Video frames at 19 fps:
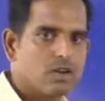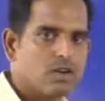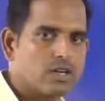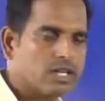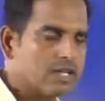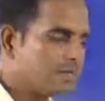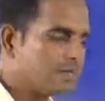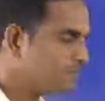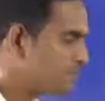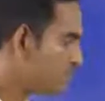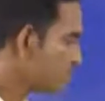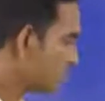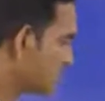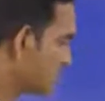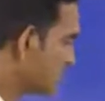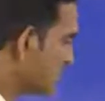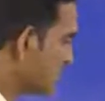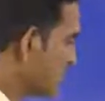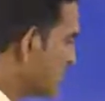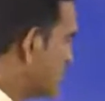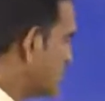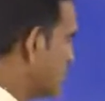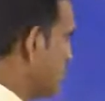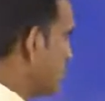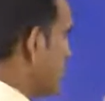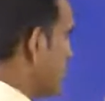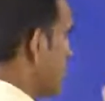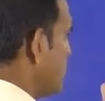Okay.
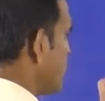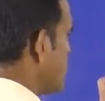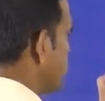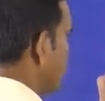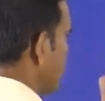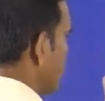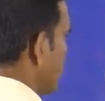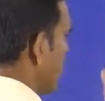Similarly, you can